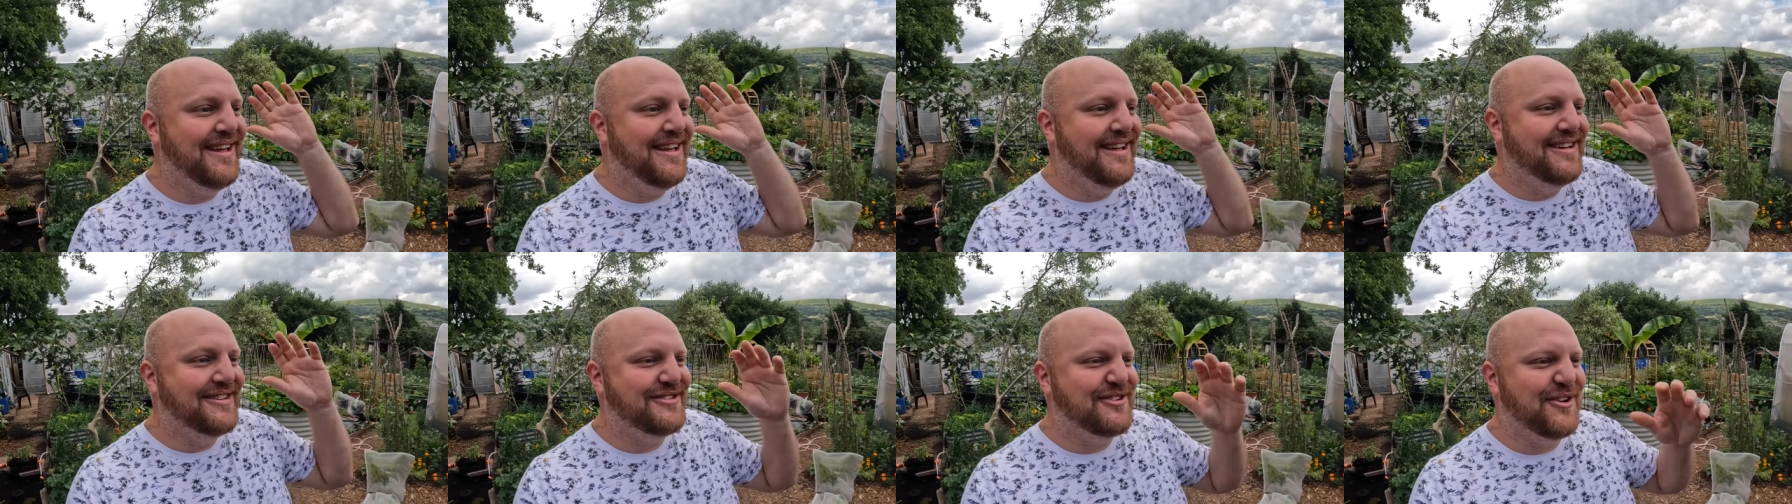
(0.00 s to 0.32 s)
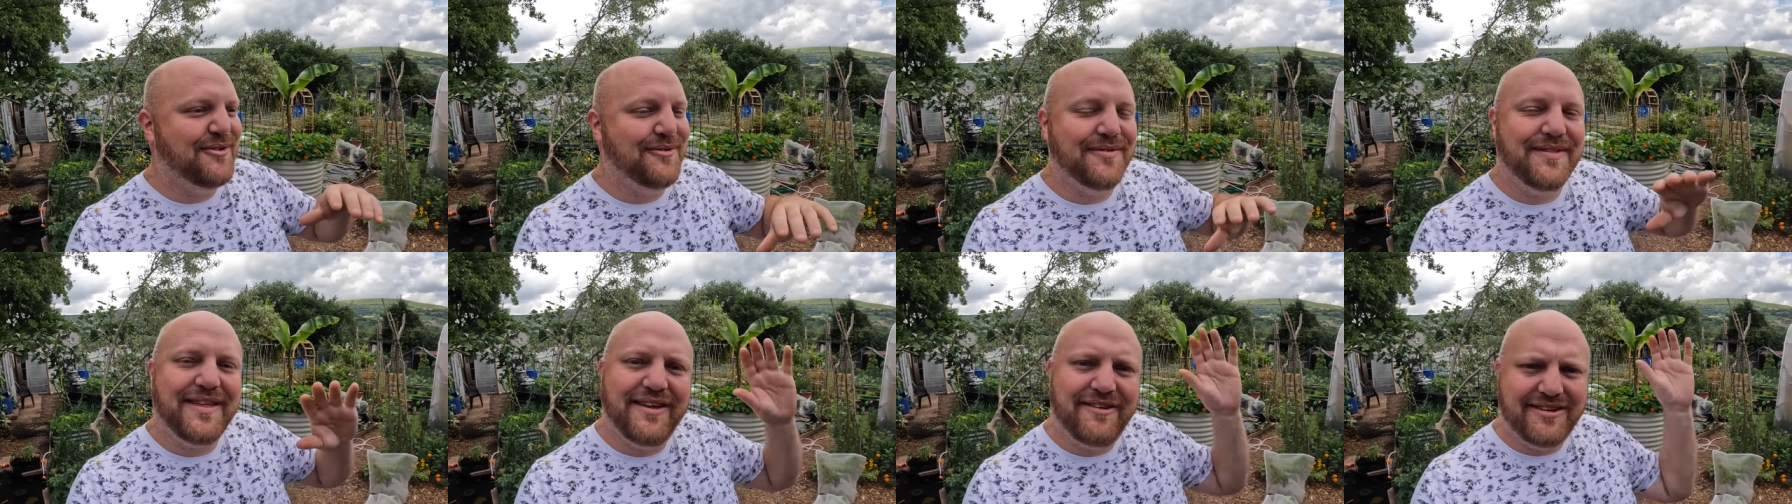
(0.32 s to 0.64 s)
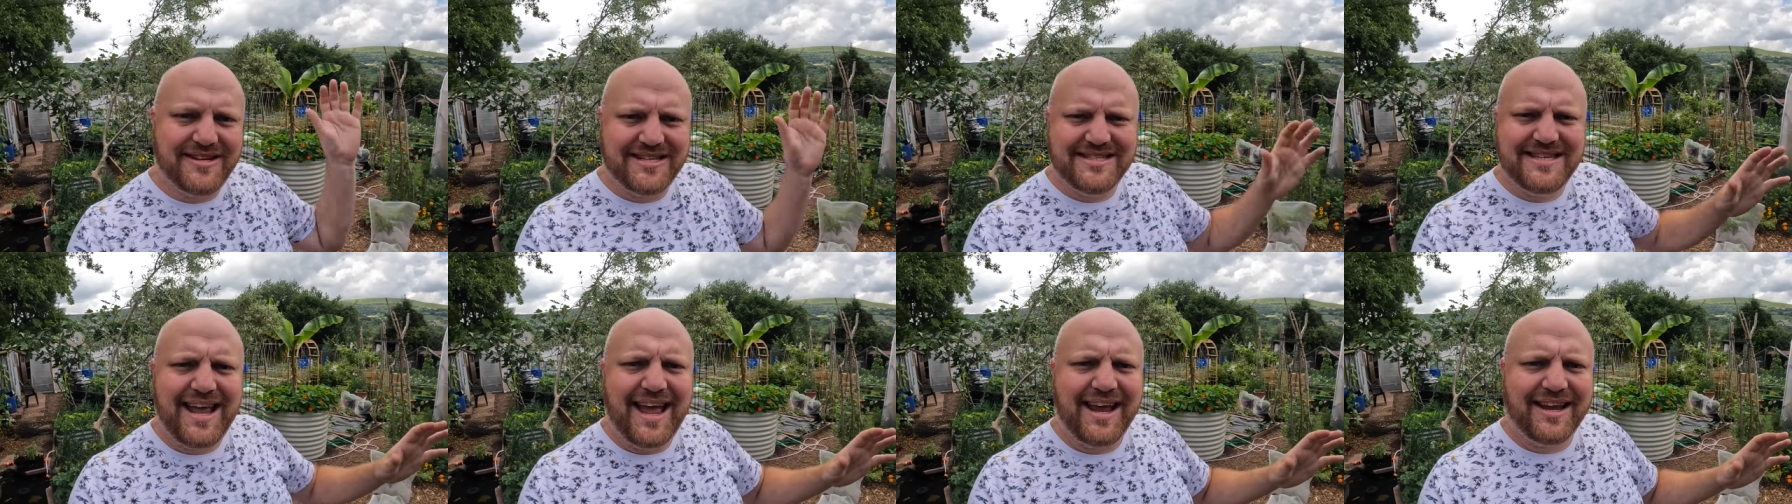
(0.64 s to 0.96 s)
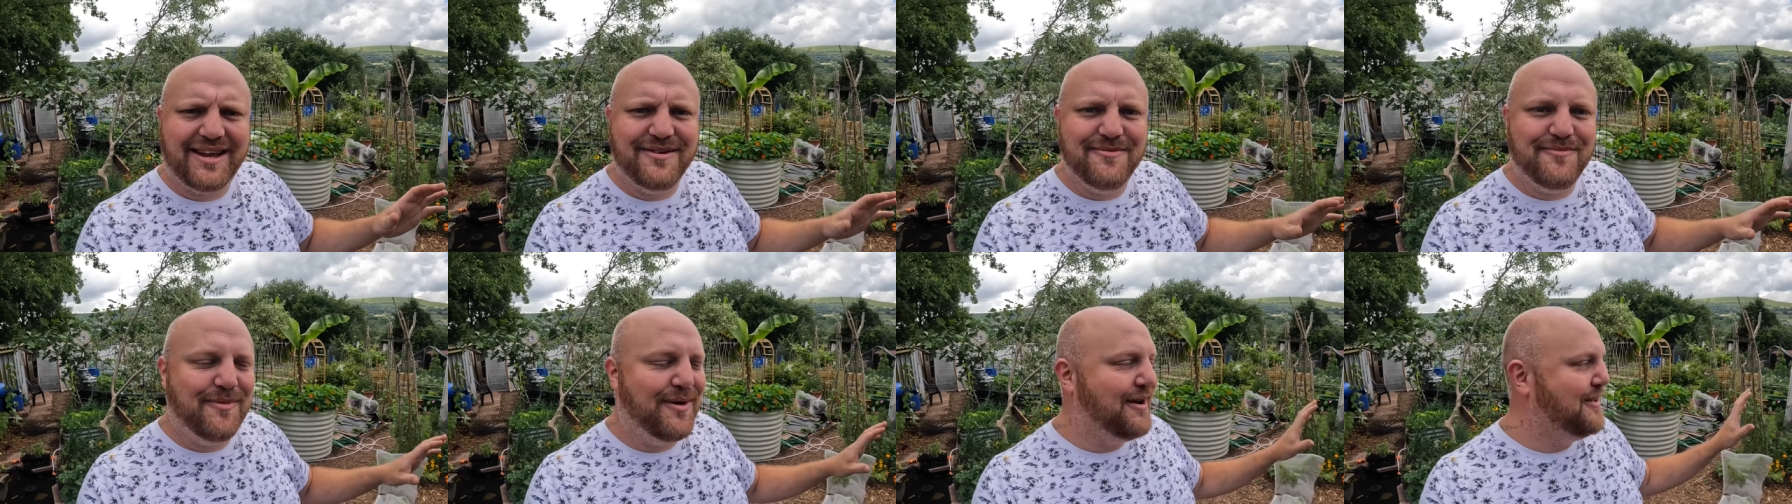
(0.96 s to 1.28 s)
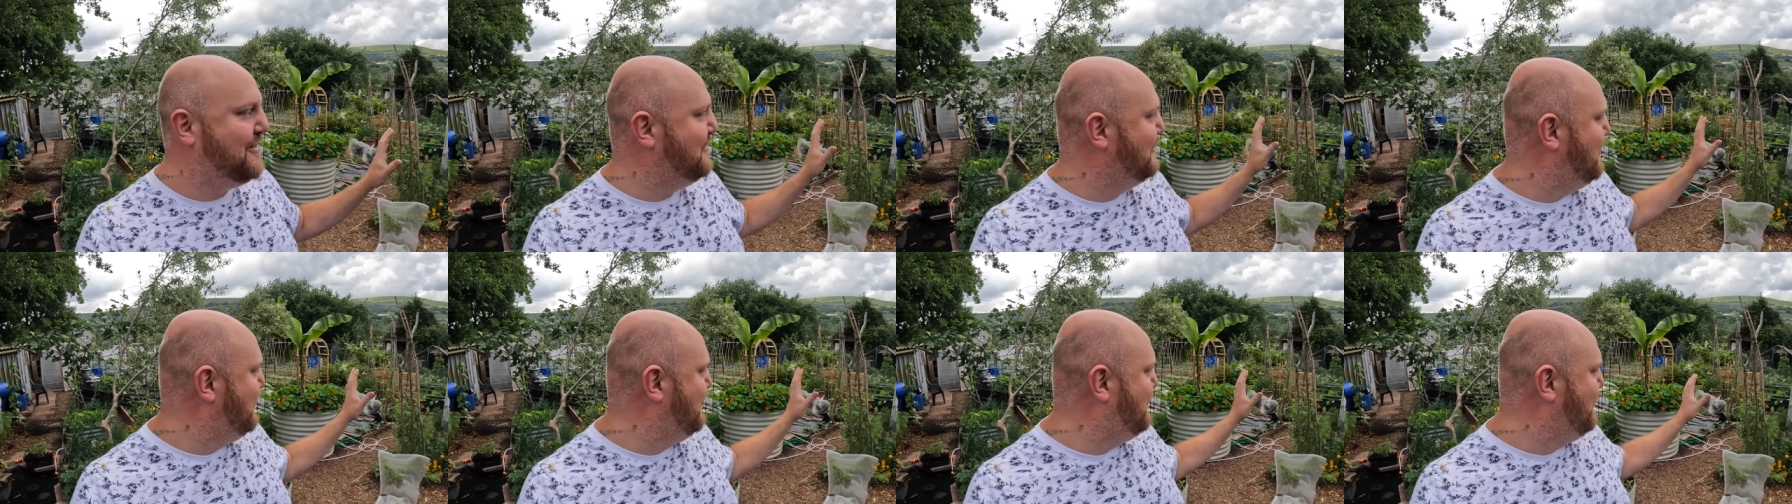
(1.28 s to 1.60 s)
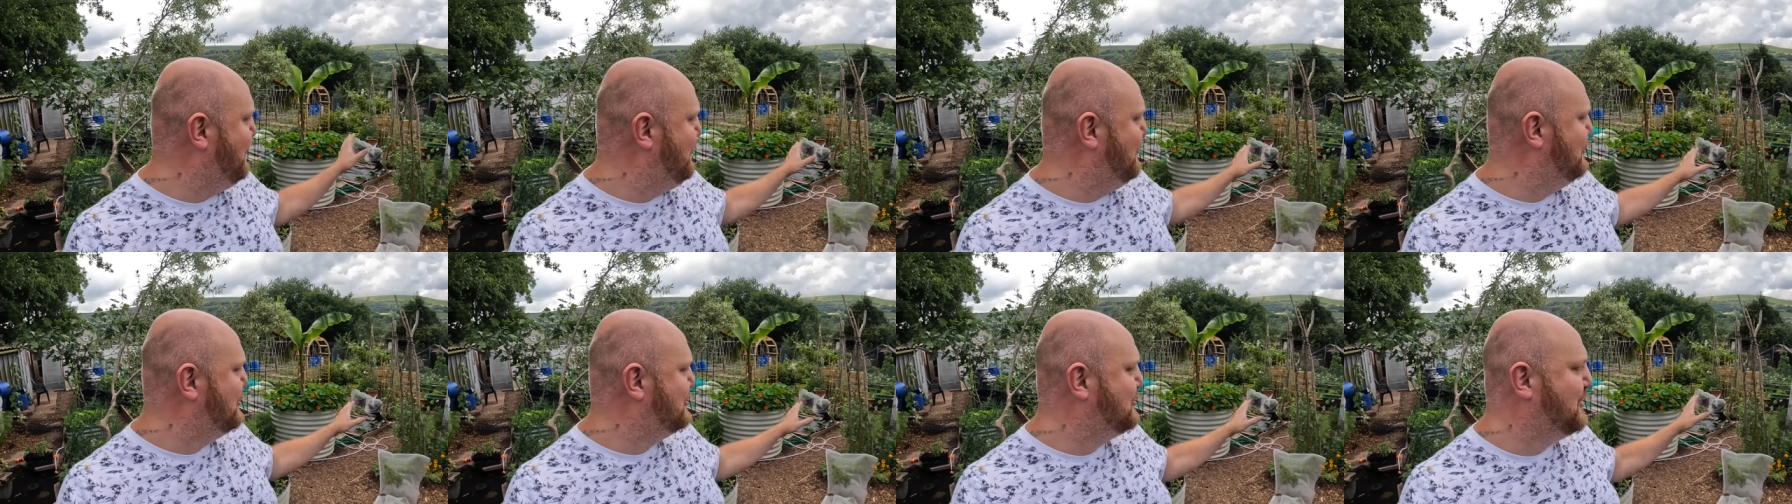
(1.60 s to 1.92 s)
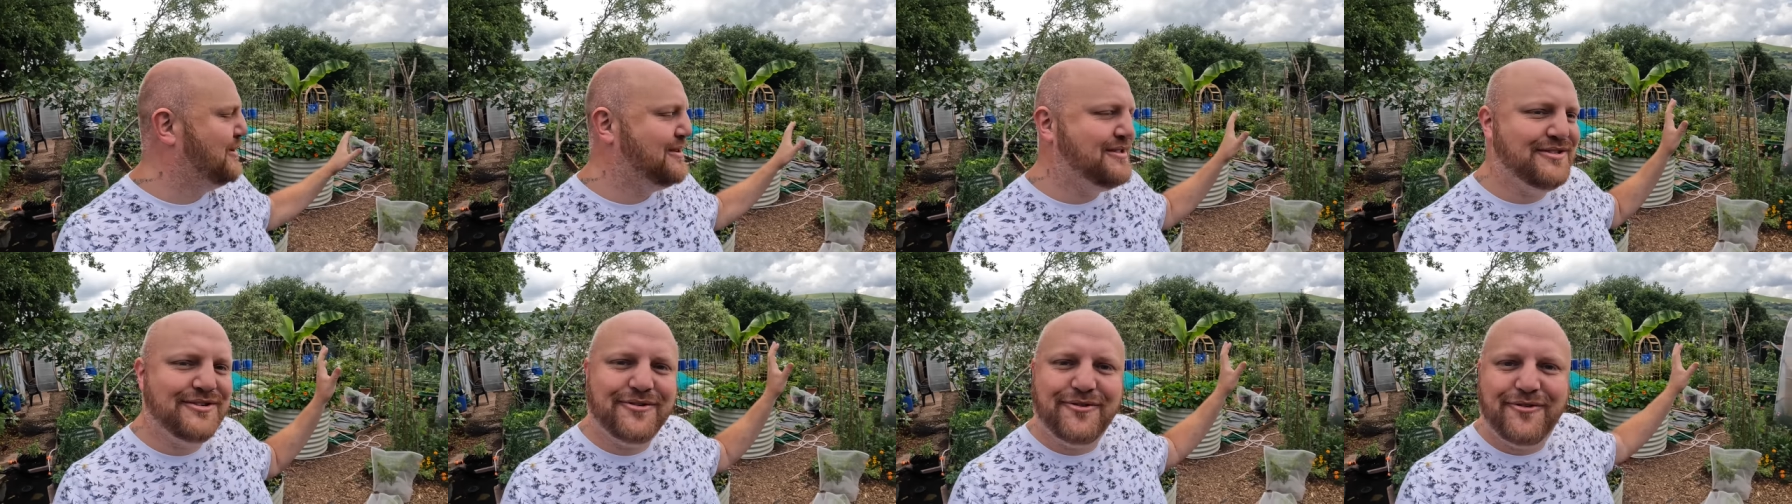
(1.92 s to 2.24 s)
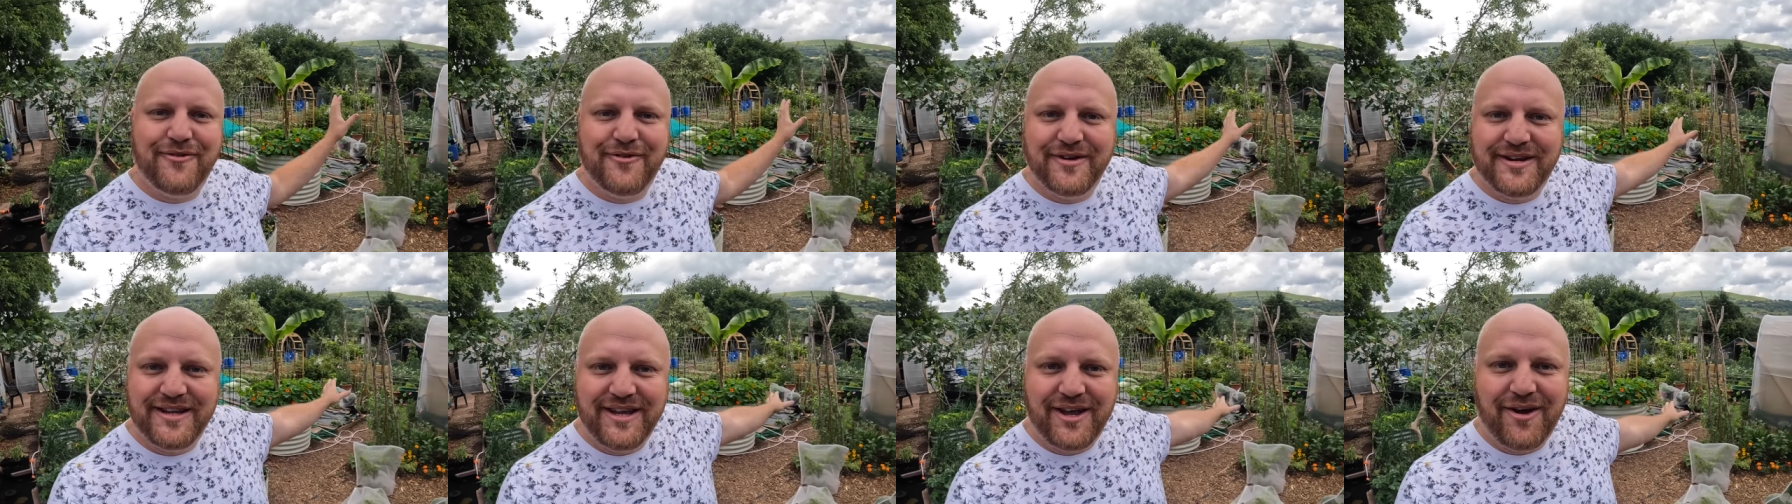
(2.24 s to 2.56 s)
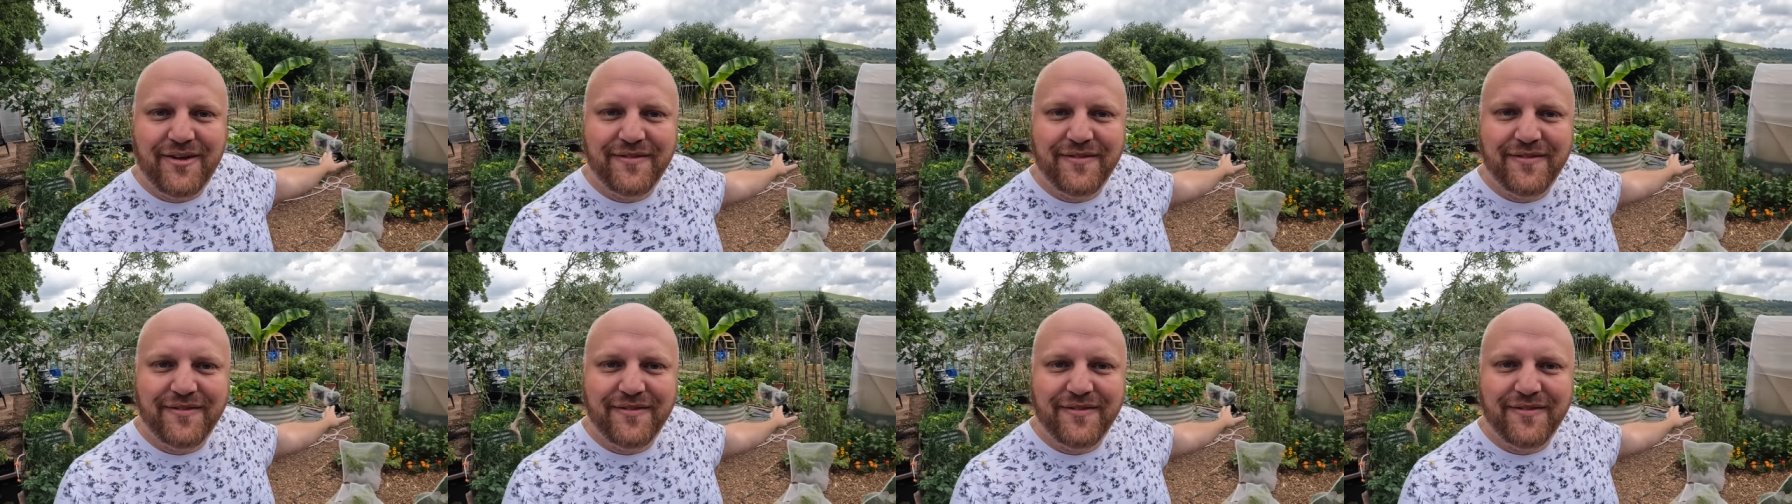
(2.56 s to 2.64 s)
So they're a second one. The first one's already